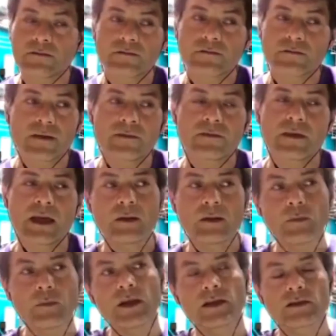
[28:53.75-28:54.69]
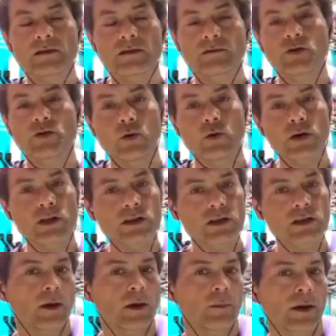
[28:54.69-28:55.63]
15 minutes of talking
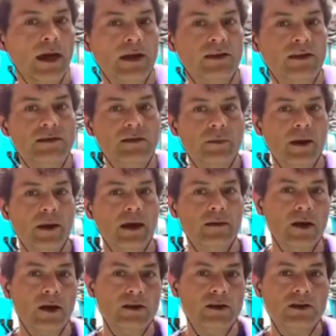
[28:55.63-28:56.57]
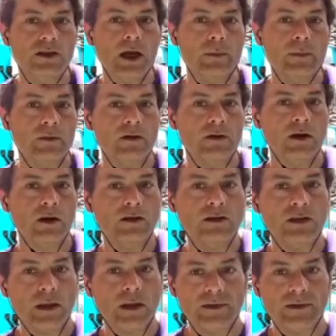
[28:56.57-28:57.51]
to my patients about those type of
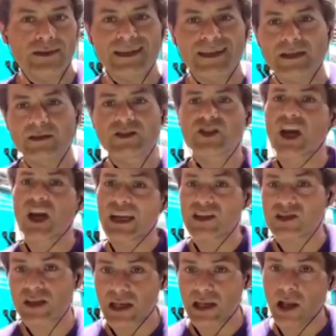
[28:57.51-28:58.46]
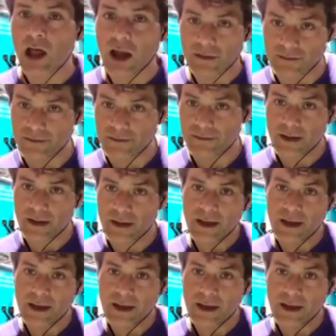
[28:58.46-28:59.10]
concepts can change their life.